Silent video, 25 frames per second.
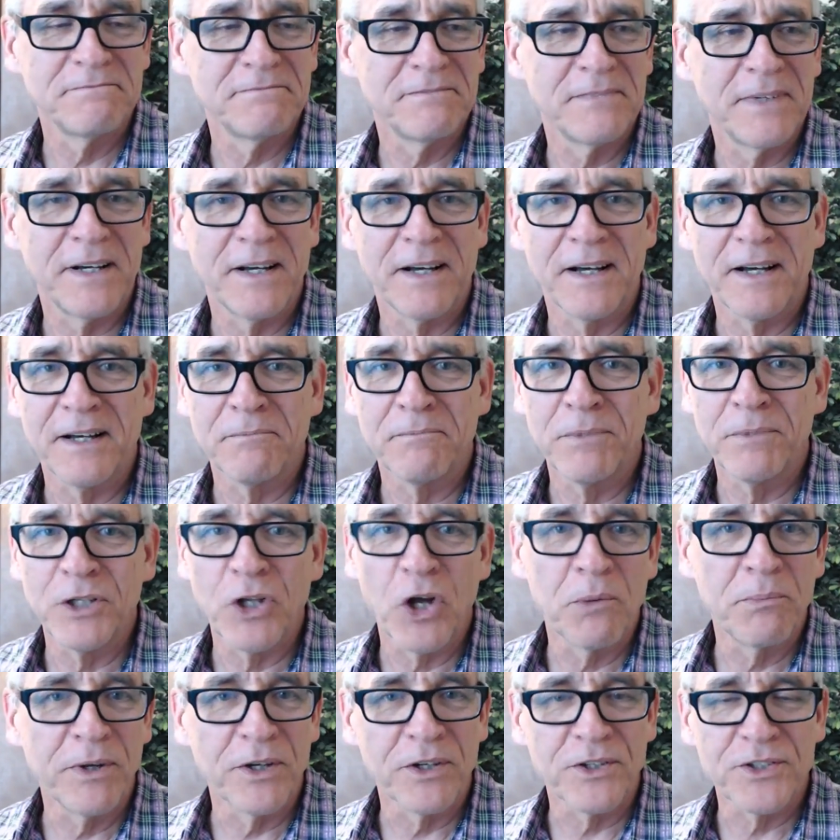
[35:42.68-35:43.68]
uh,
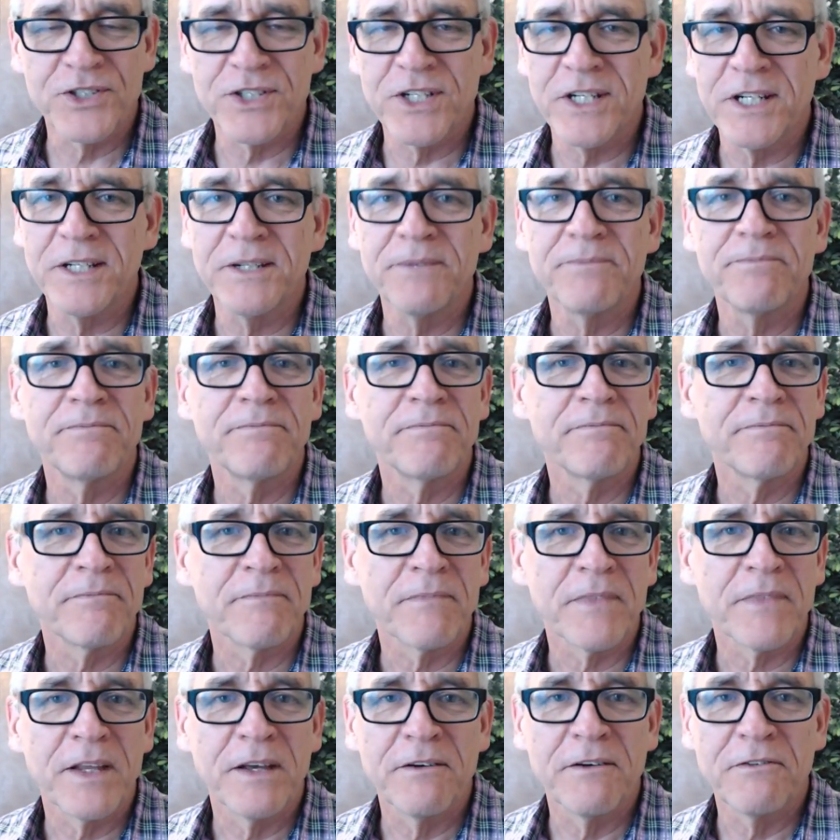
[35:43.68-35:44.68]
below middle C,
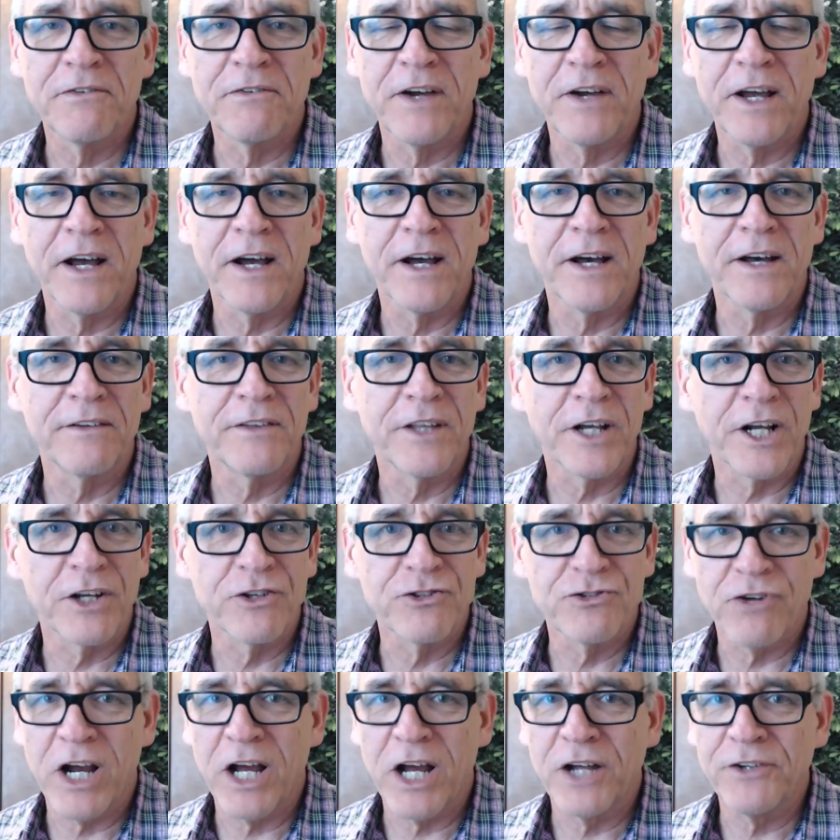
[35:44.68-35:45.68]
uh, the
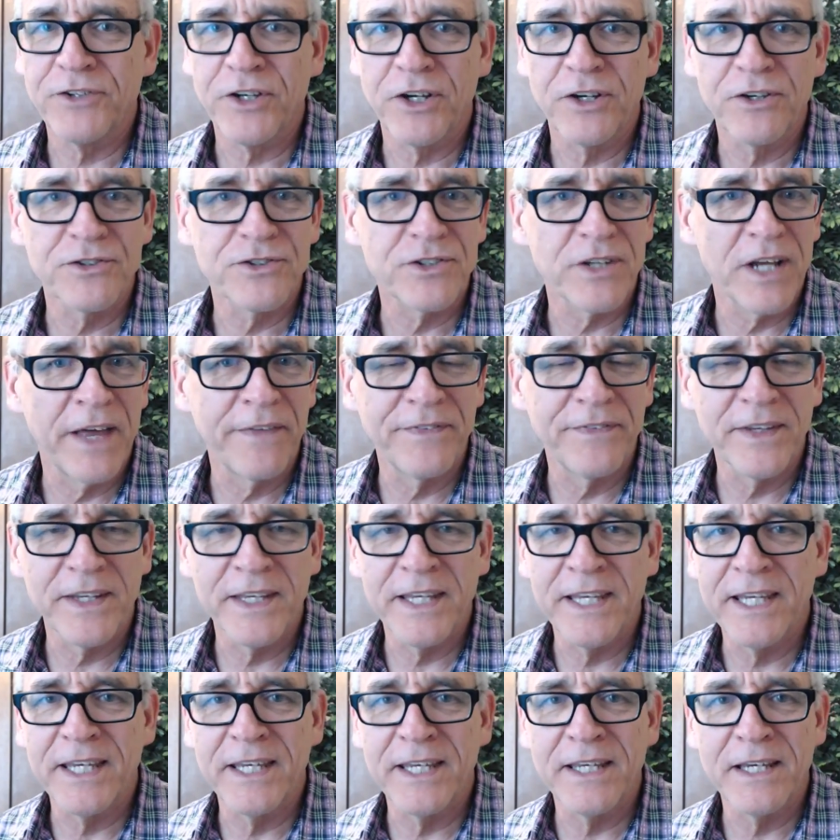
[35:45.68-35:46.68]
contraltos at the
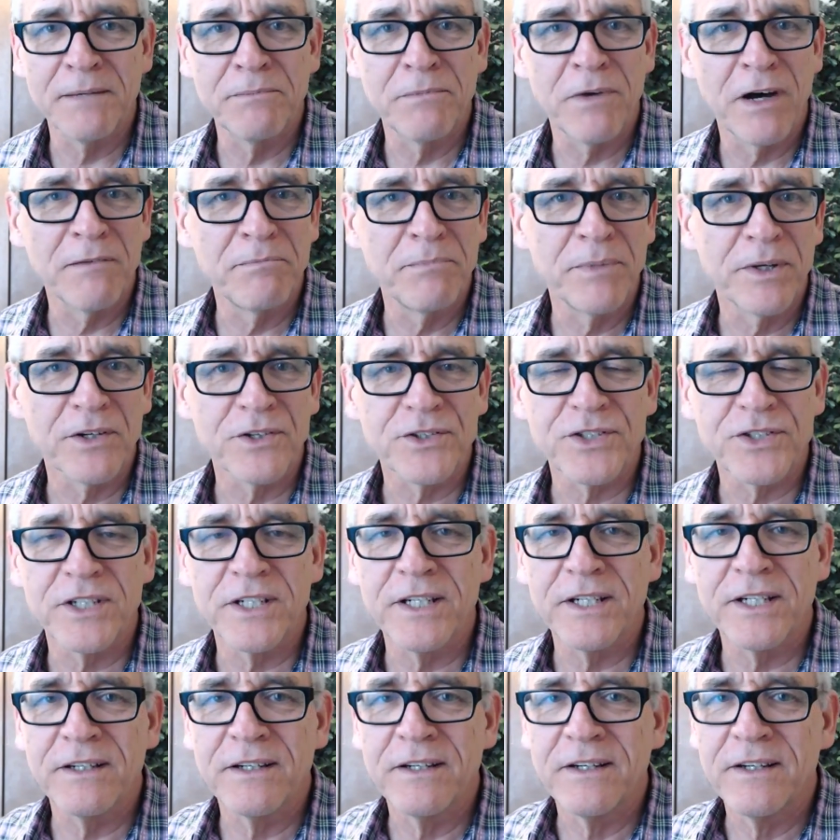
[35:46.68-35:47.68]
E above middle
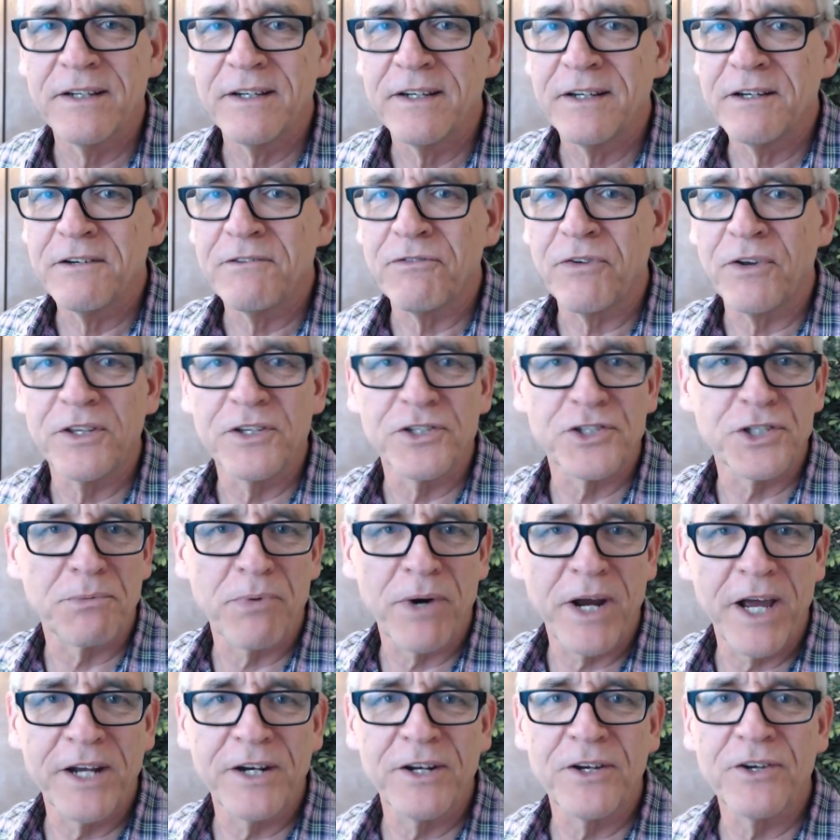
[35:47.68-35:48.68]
C, for the
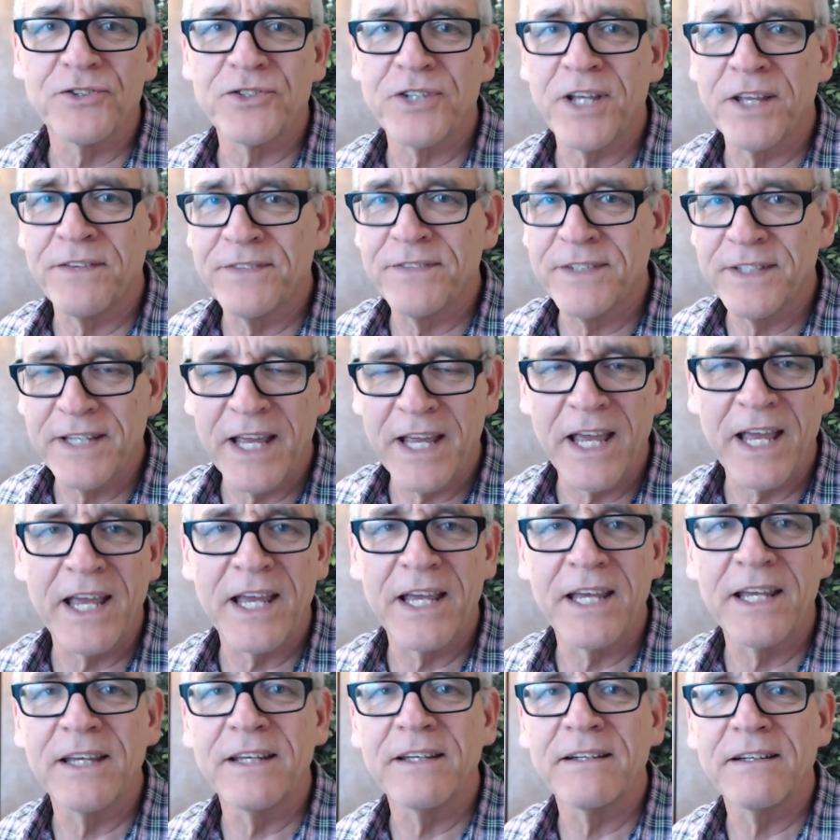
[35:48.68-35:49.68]
sopranos at the
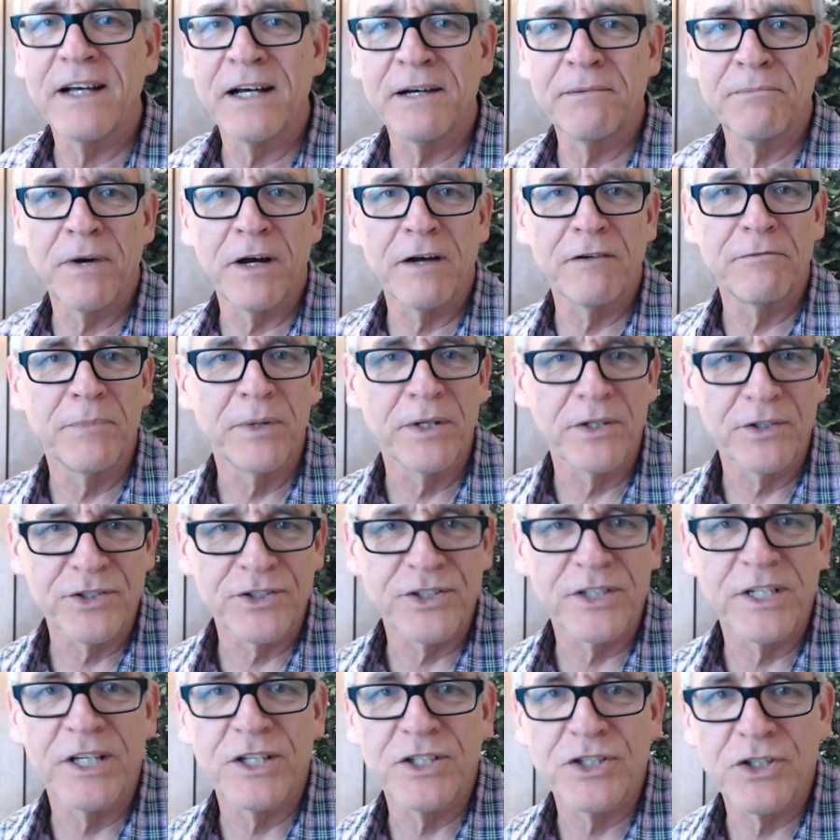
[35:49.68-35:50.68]
A above middle
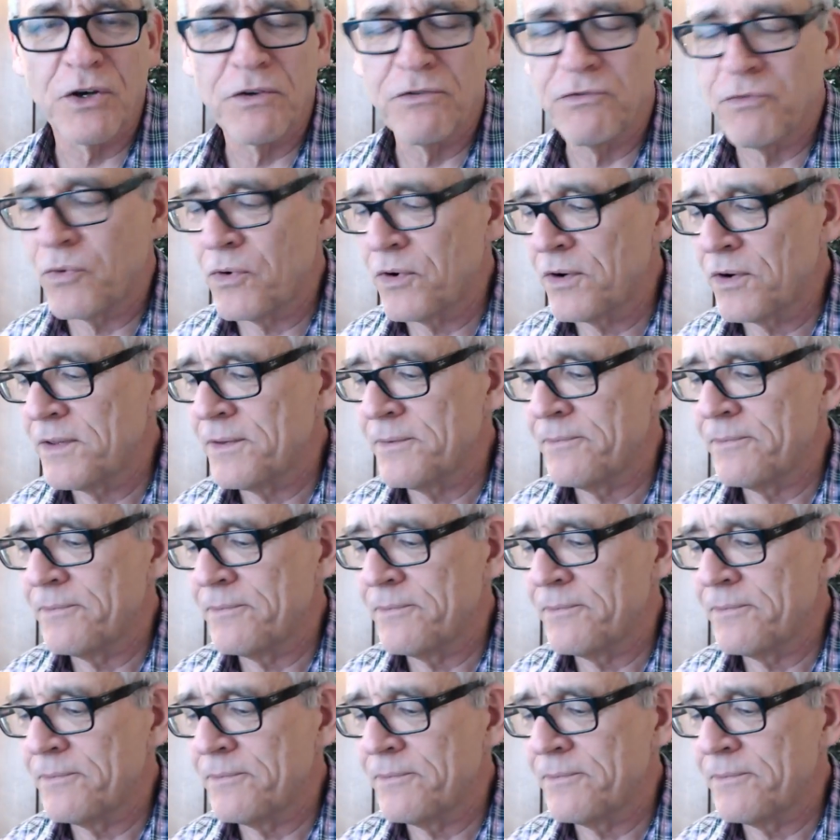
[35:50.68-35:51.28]
C, and so forth.